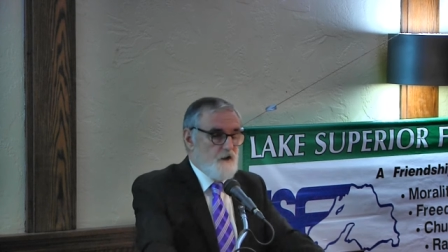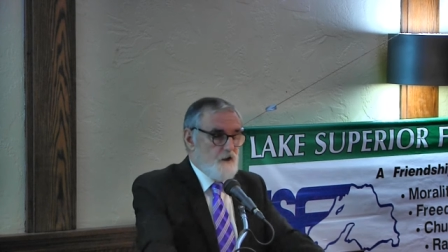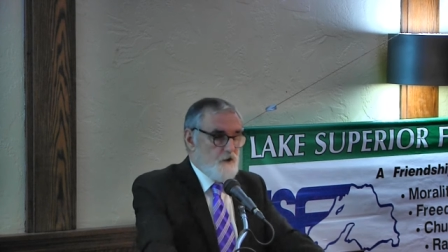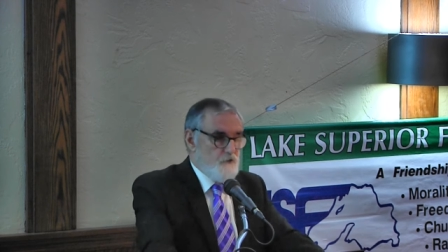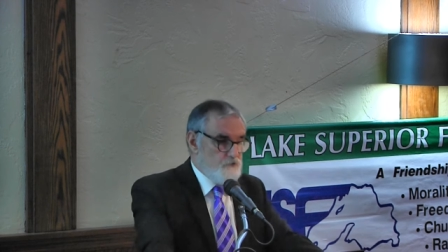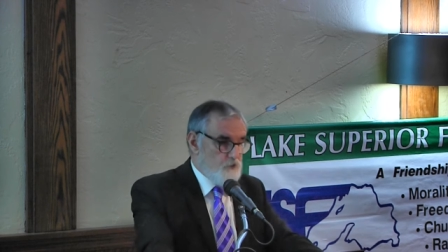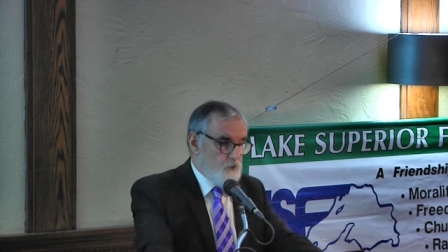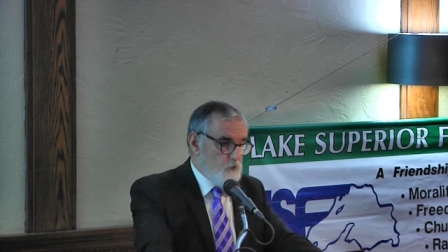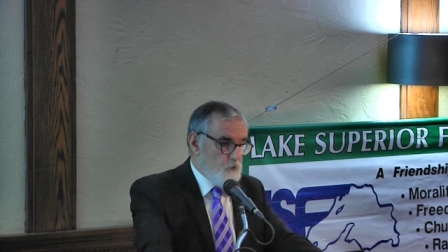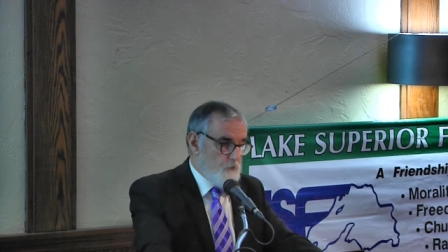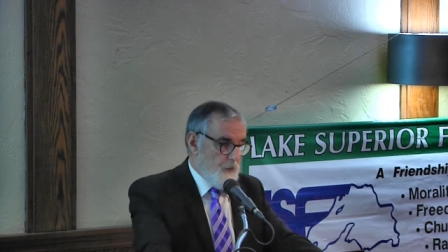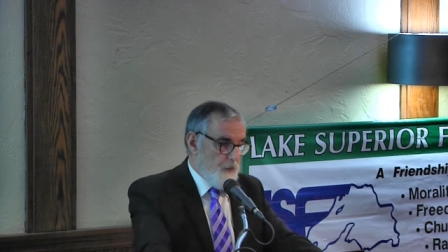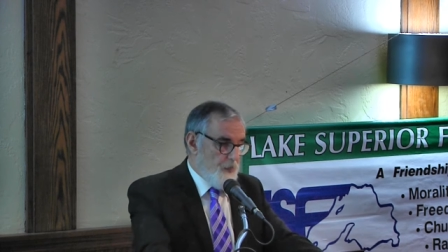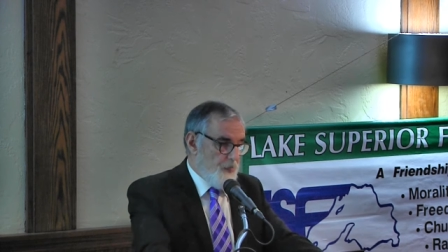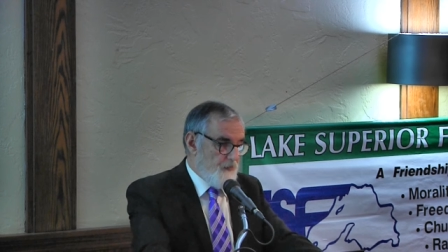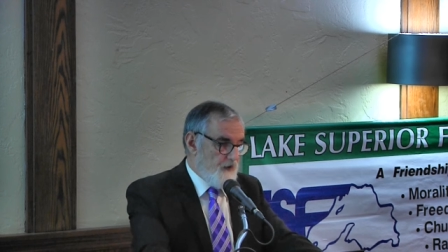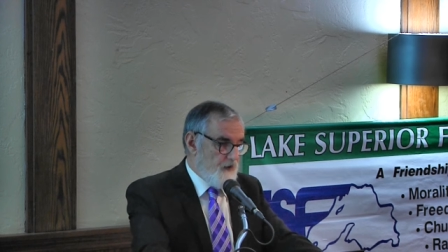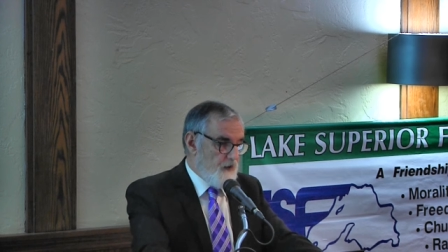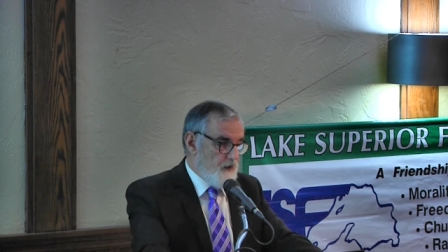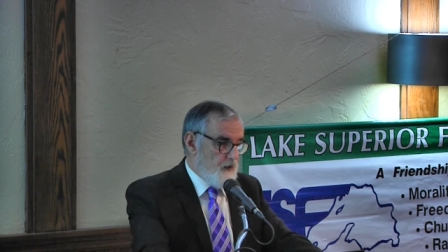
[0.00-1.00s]

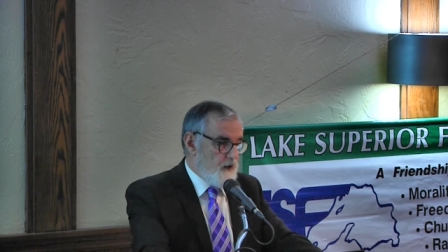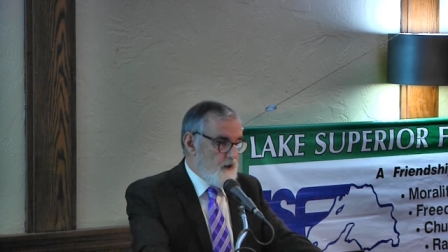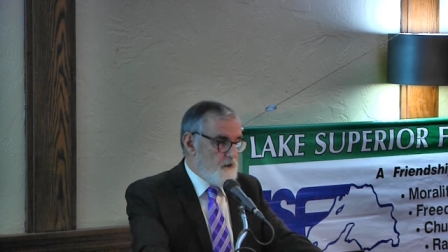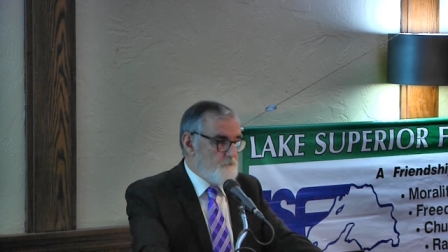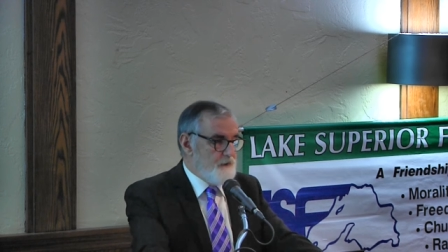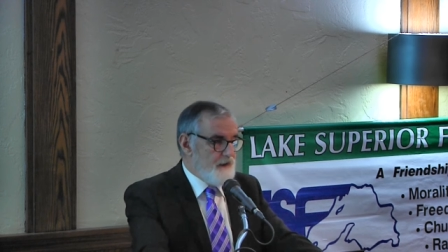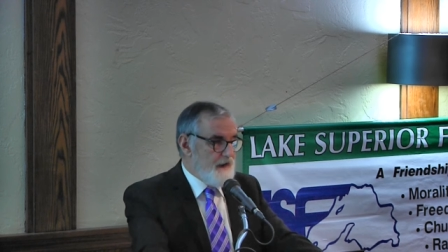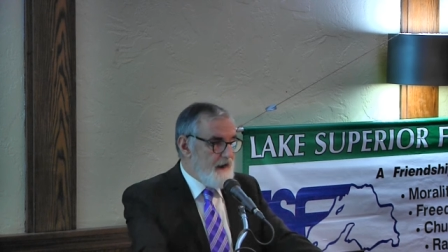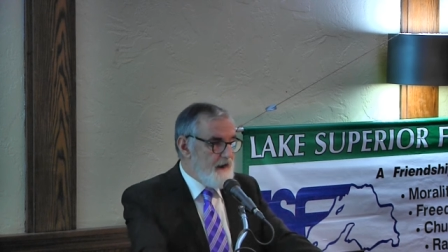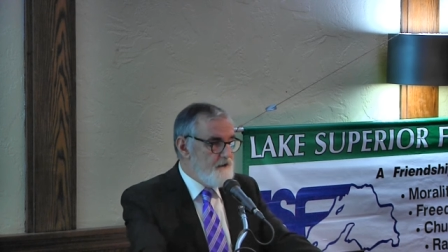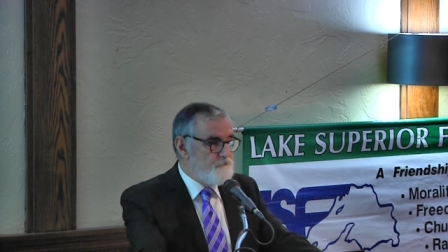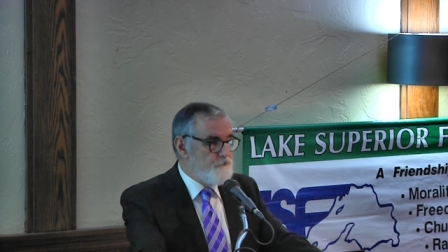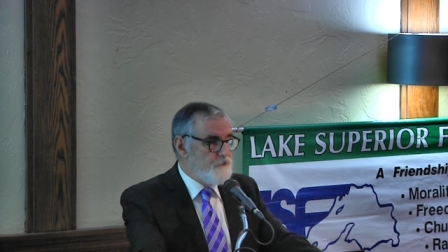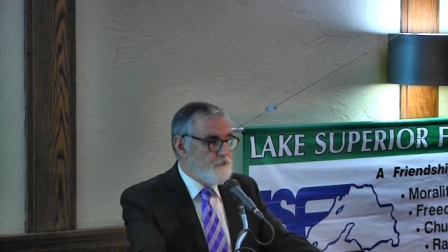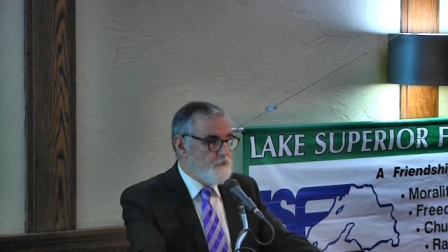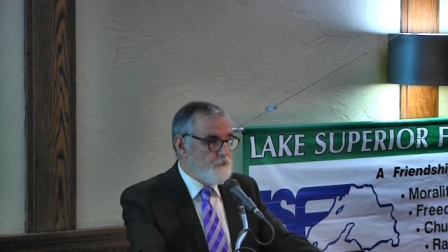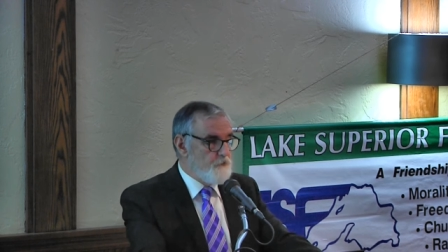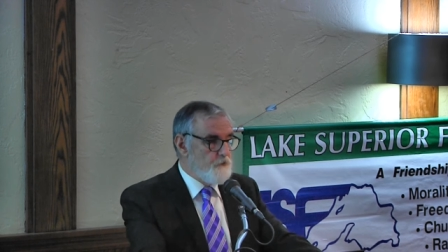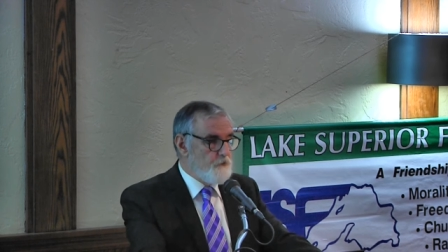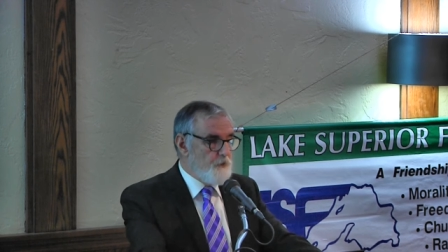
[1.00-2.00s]
So uh, a
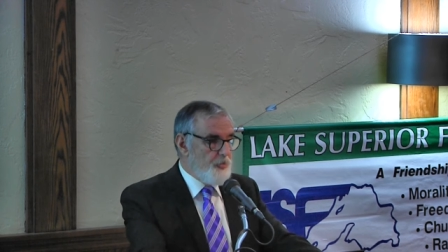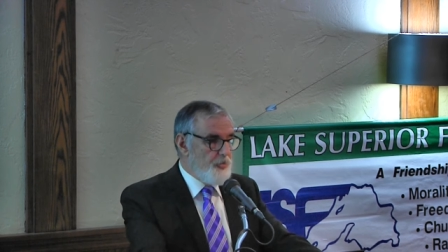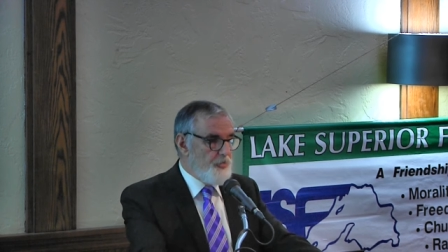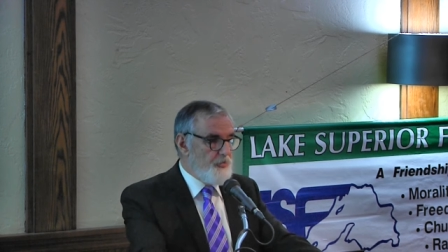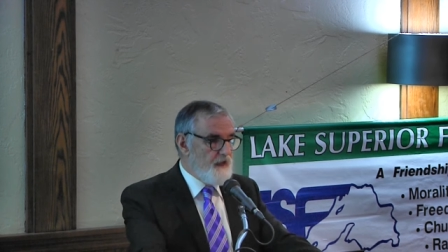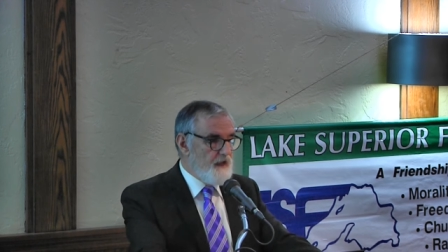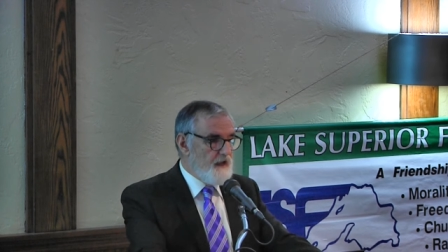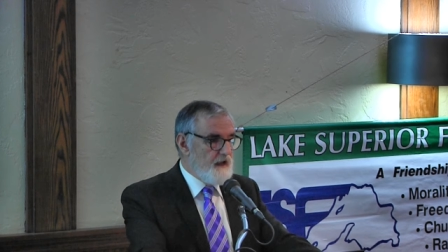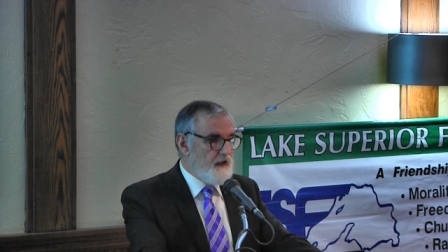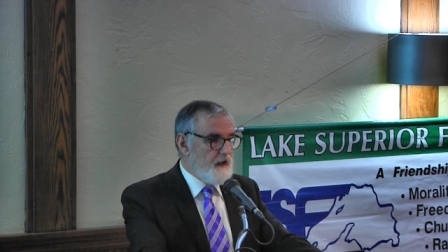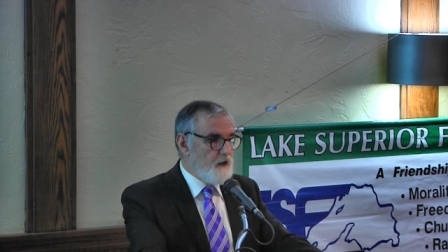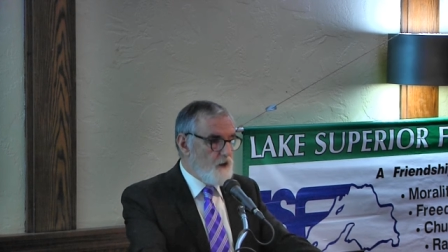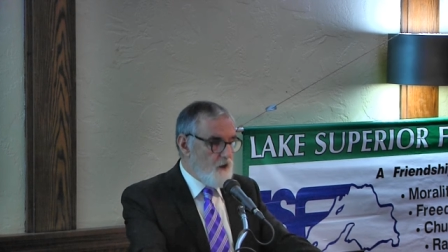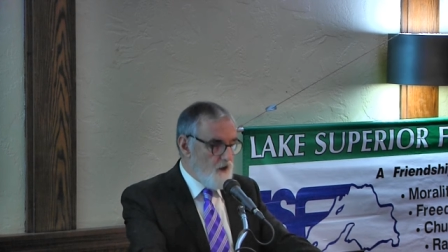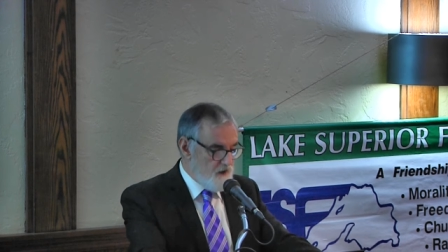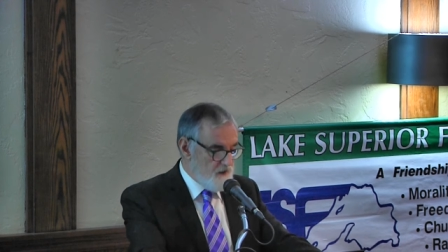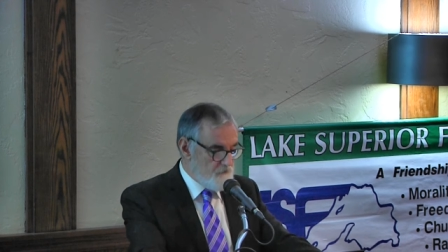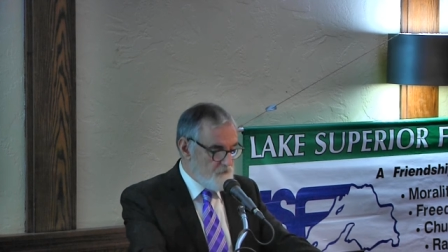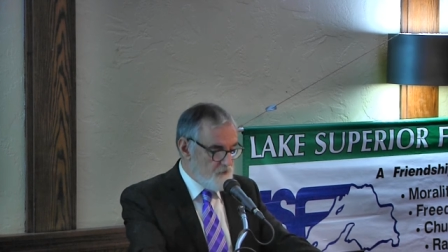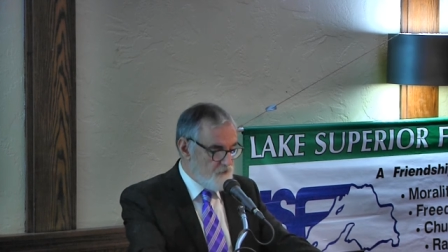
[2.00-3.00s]
behavioral
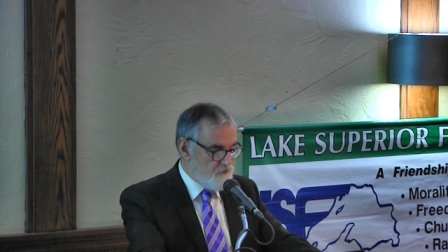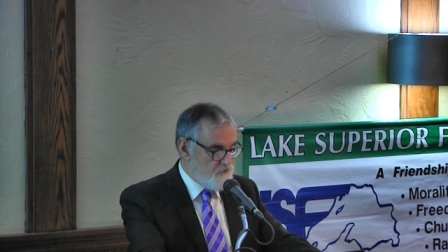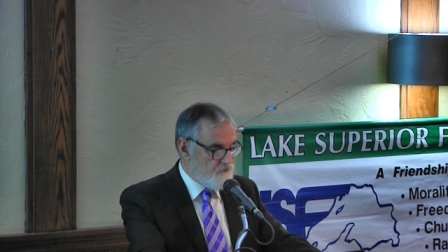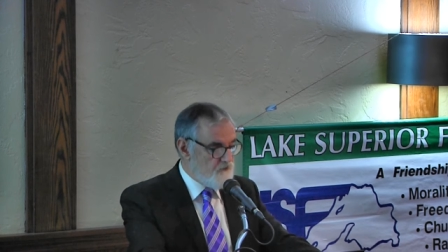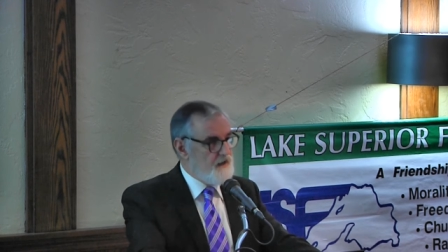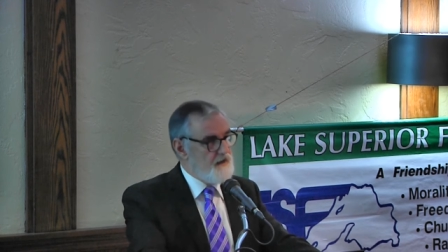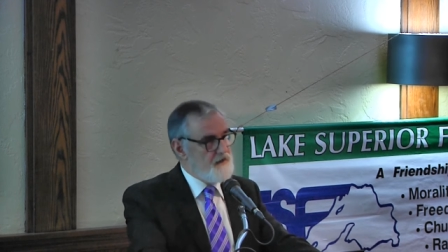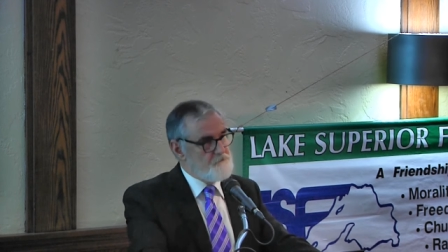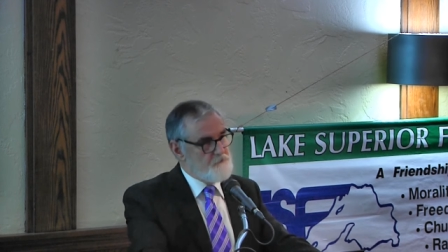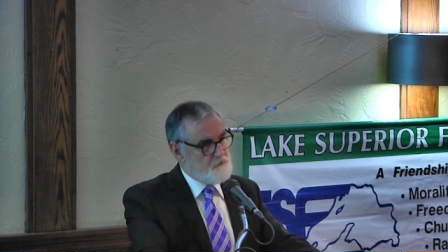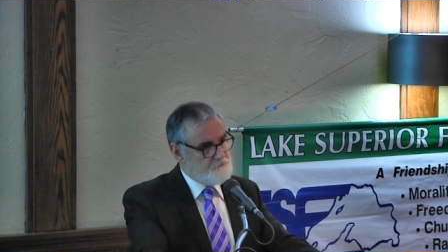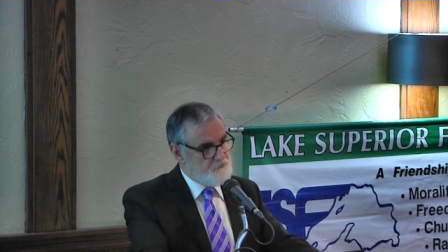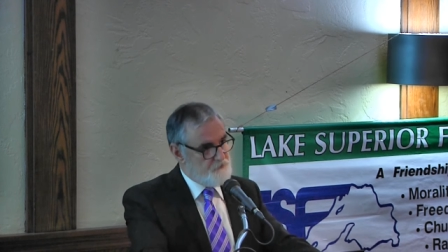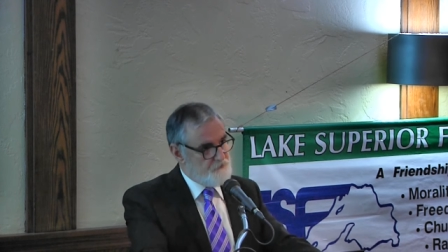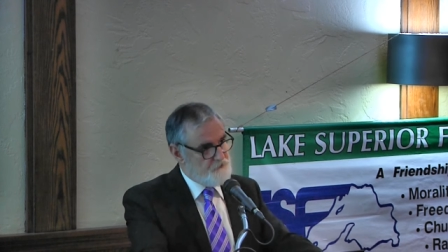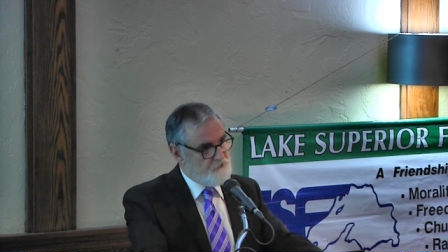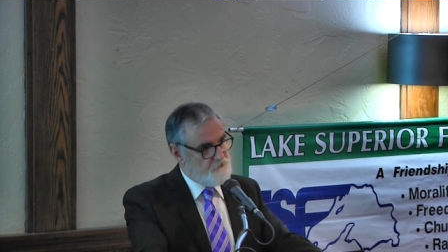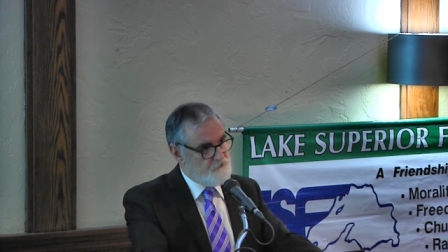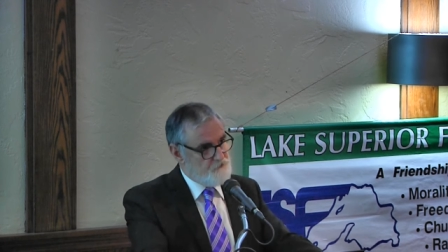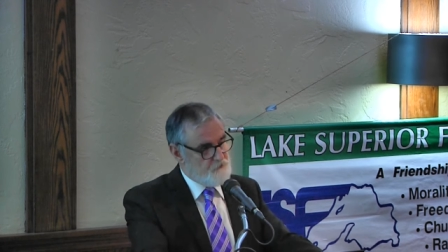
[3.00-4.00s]
economist came up
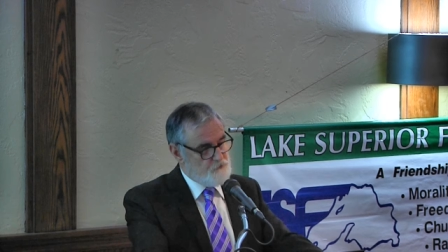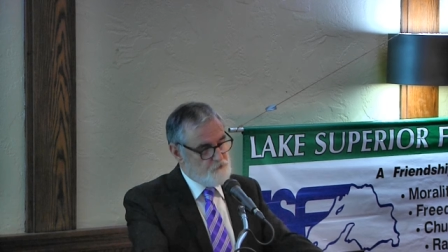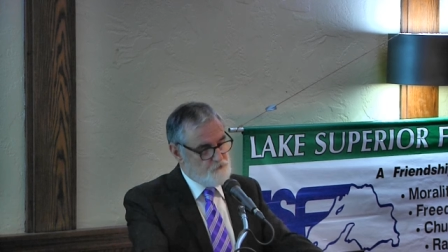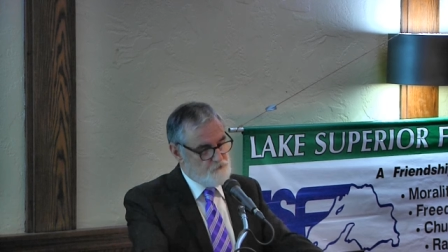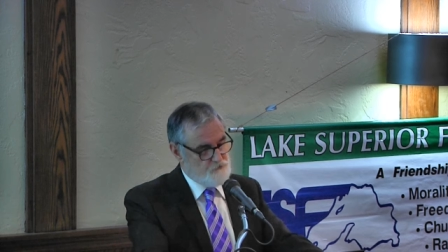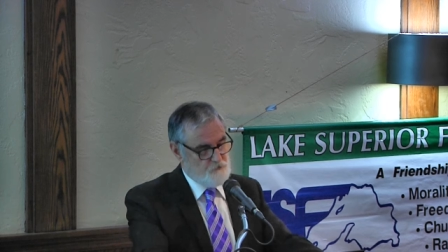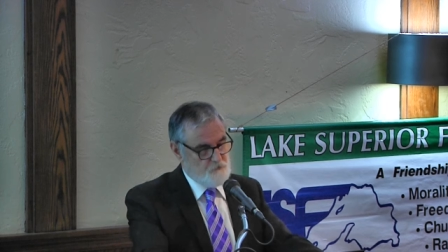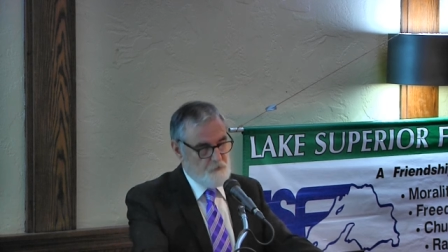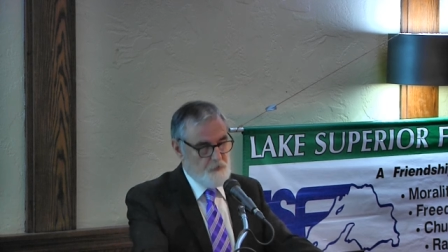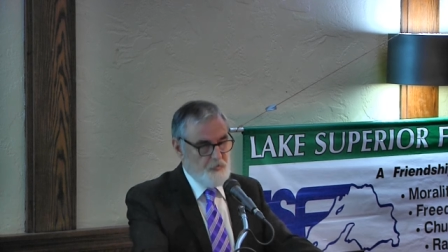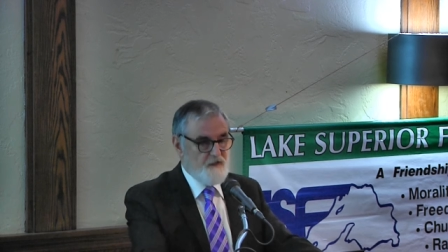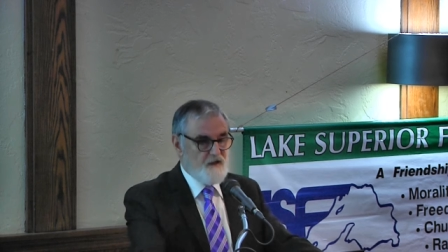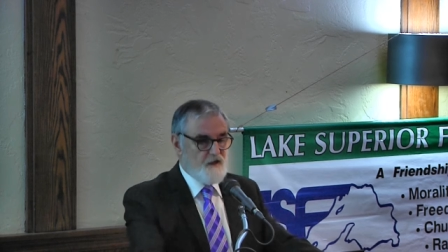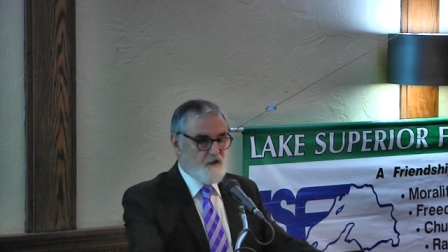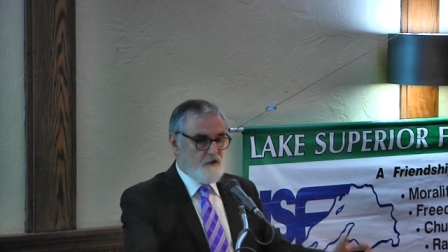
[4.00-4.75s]
with this solution.